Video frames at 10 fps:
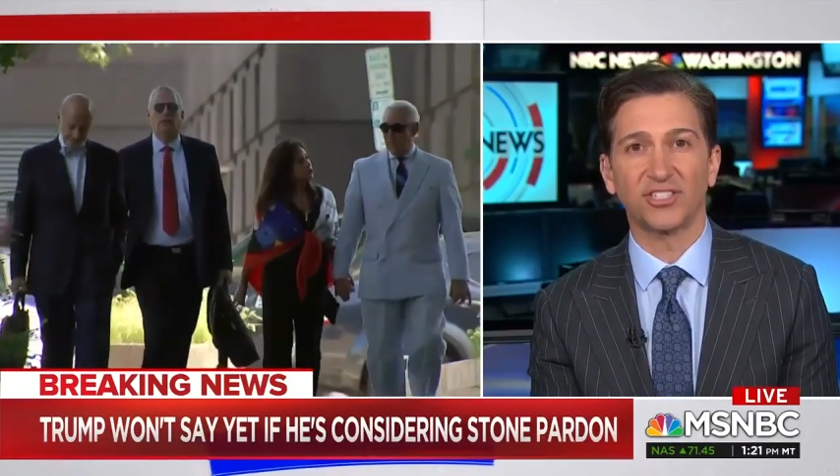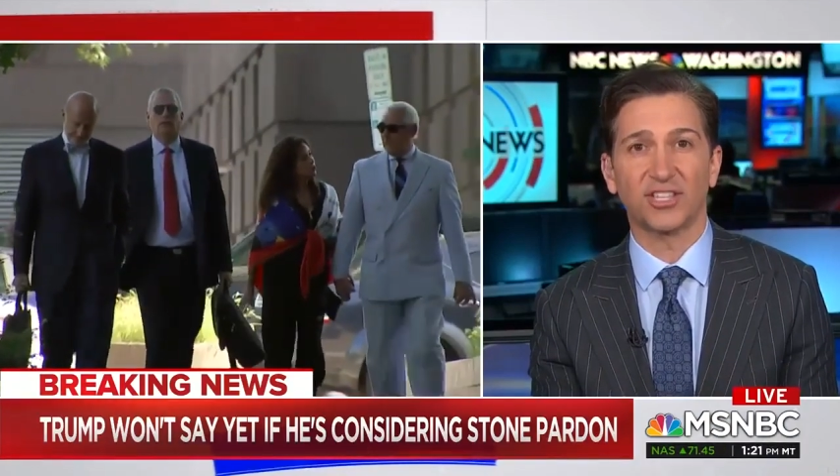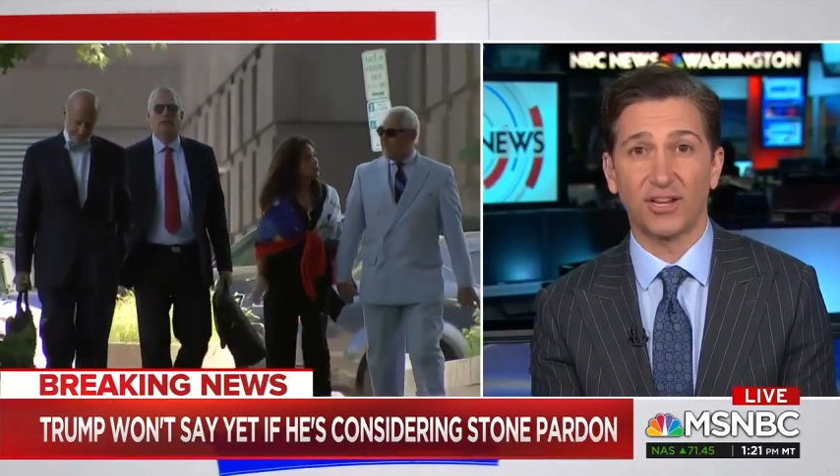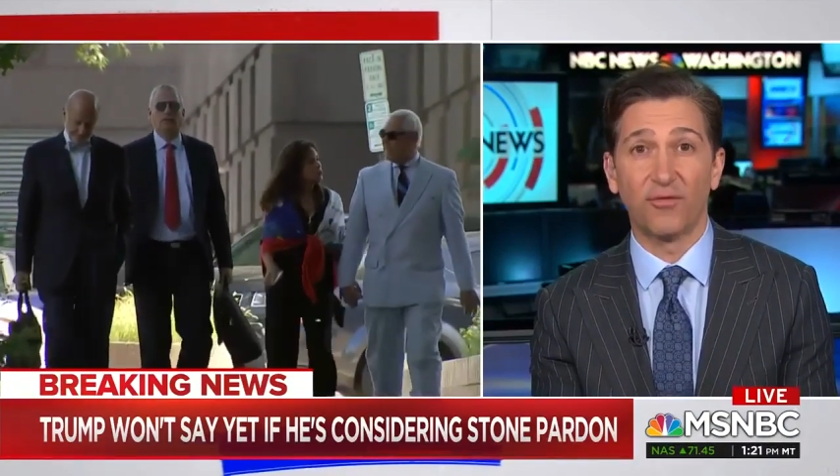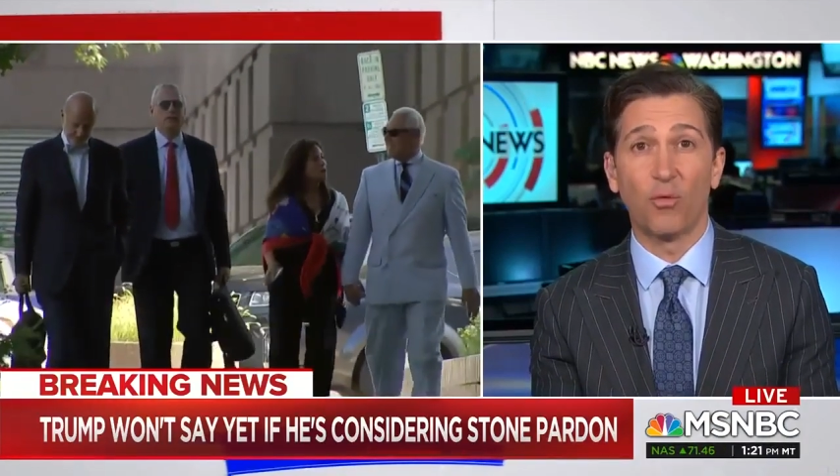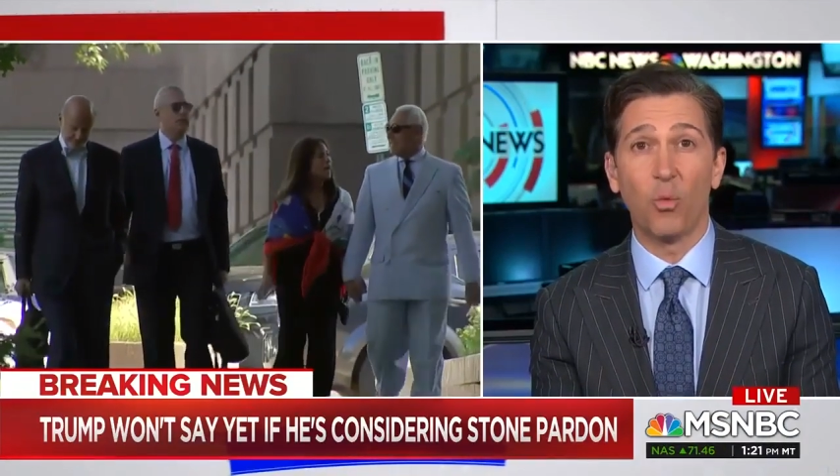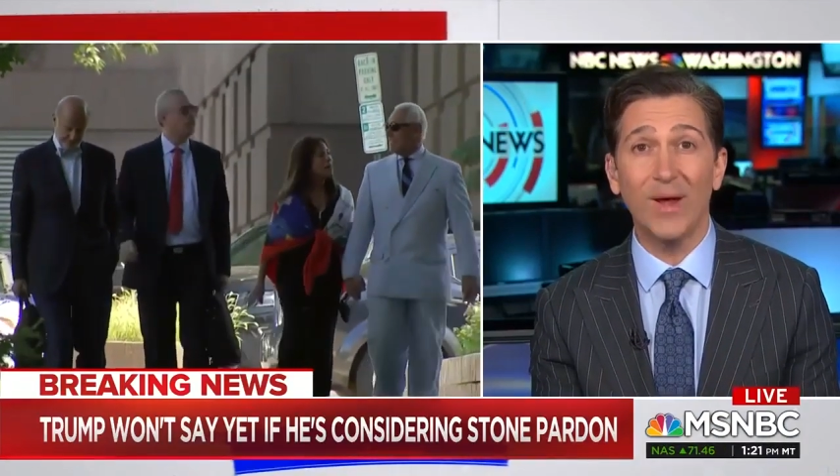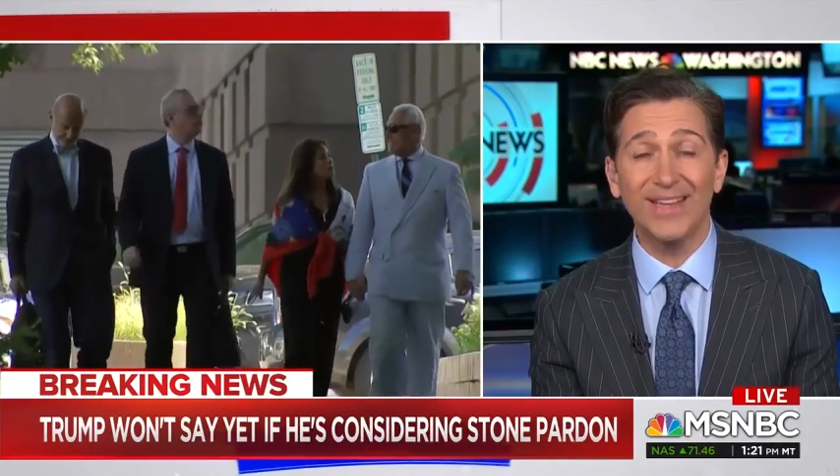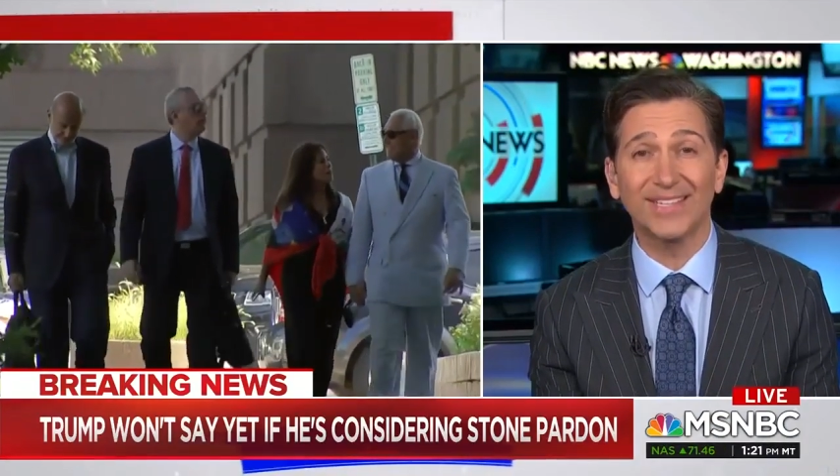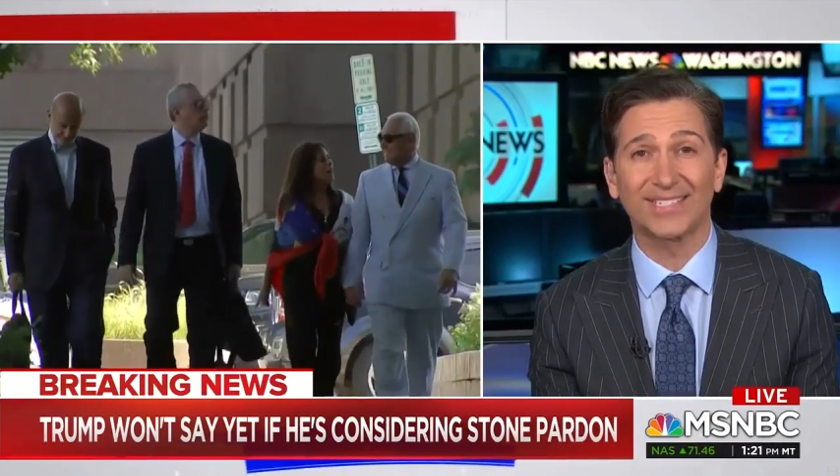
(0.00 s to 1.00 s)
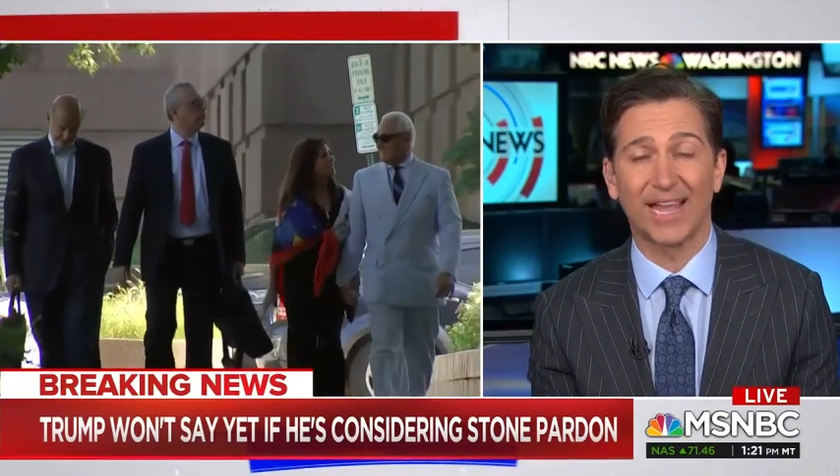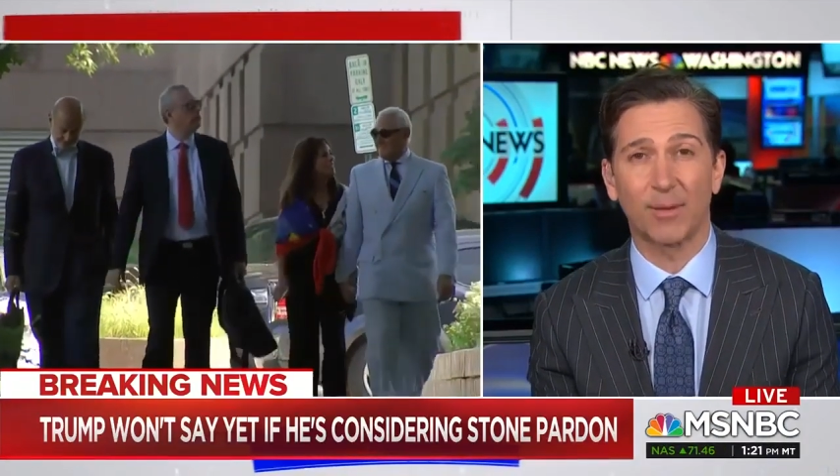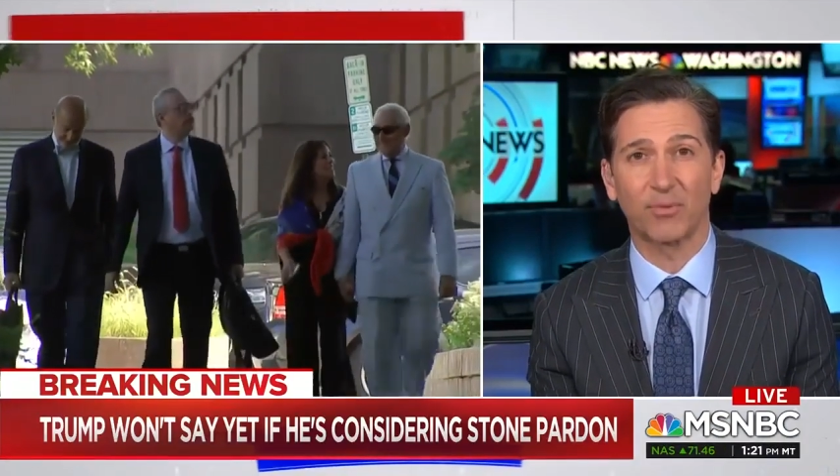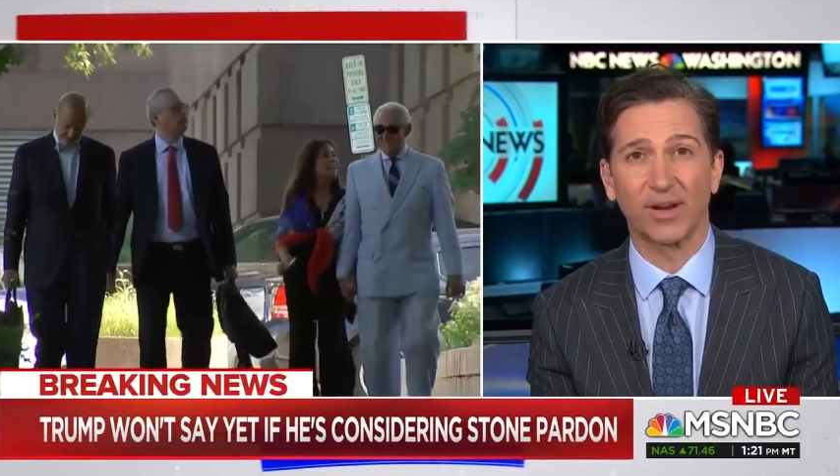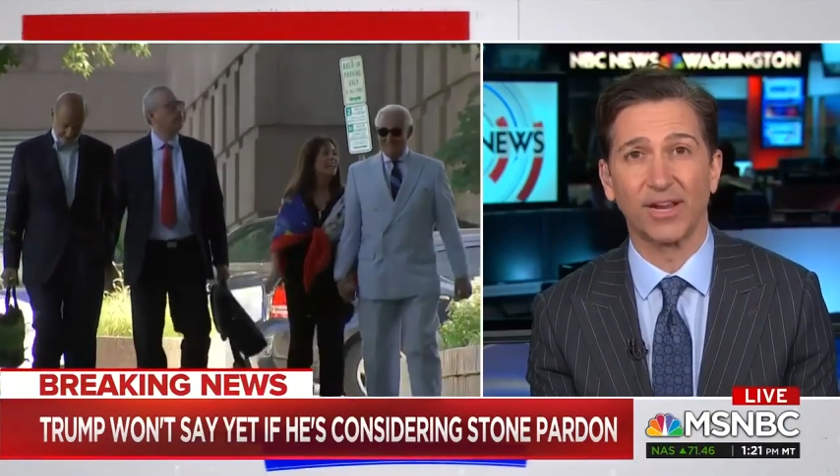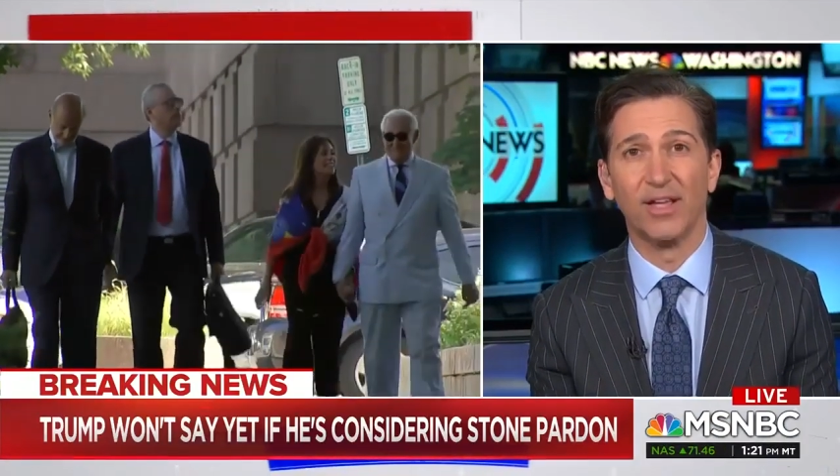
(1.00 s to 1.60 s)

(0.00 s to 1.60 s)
and of witness tampering